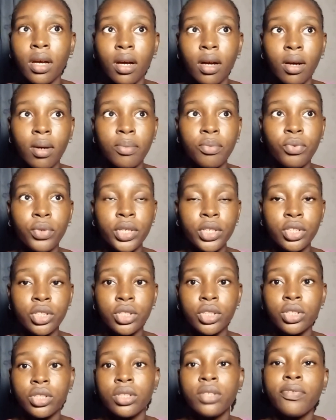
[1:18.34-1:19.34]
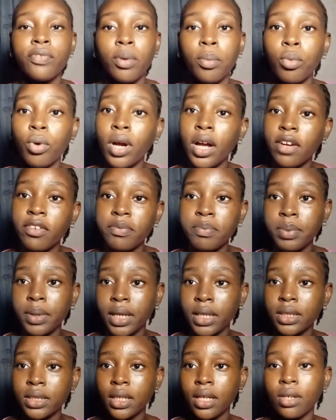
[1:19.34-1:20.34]
um which from what I've
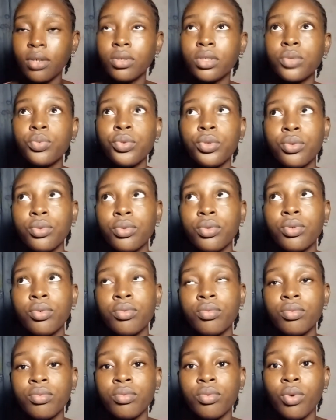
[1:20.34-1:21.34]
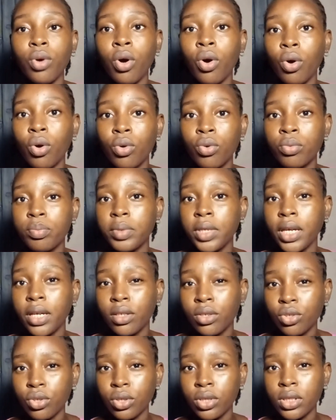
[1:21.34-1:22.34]
planned out will all be
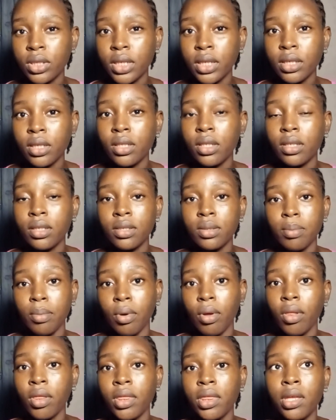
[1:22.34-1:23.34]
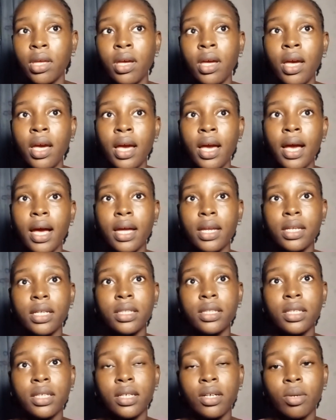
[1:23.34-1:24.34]
exhausted this month, and I
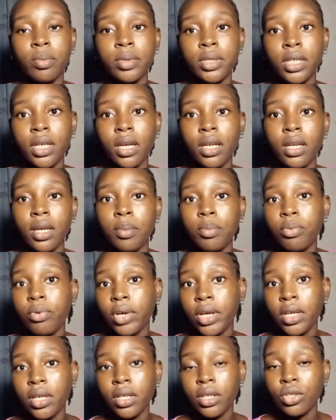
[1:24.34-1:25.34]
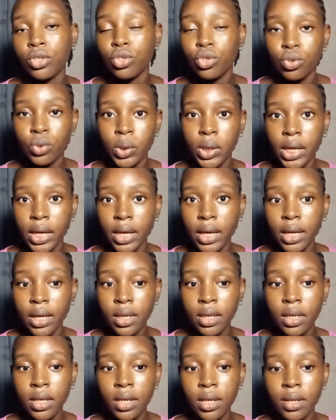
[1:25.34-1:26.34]
think I'll be taking a break in
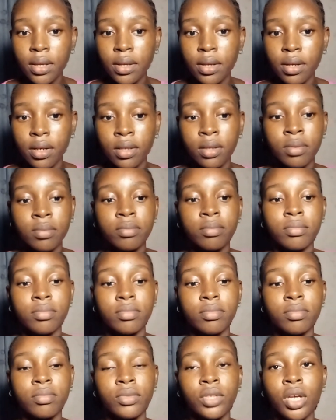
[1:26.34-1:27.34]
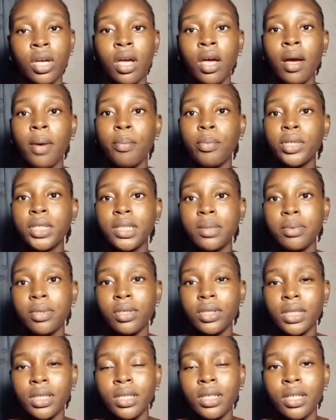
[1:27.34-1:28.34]
July. Um mostly
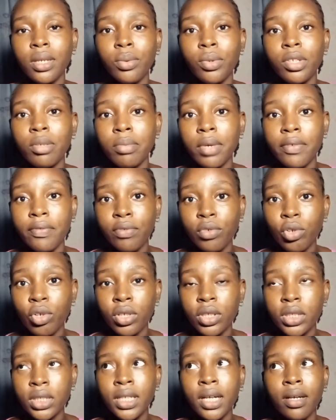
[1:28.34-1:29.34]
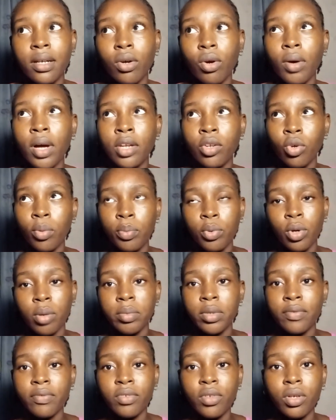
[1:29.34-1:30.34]
because I think in one of my vlogs, either an
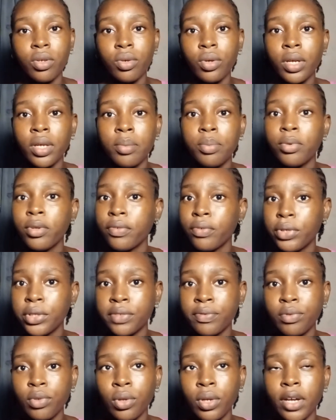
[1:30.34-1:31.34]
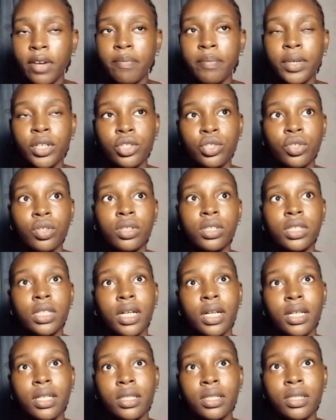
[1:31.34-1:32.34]
upcoming vlog or a previous vlog, I mentioned
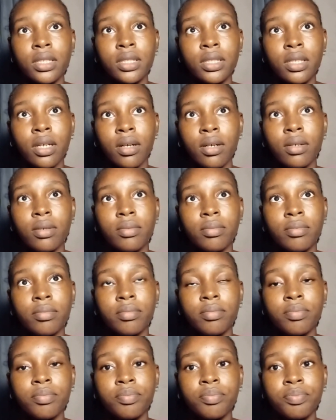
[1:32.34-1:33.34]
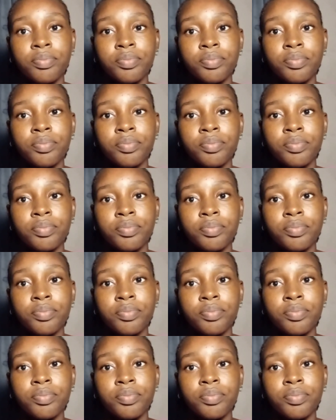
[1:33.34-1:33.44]
that um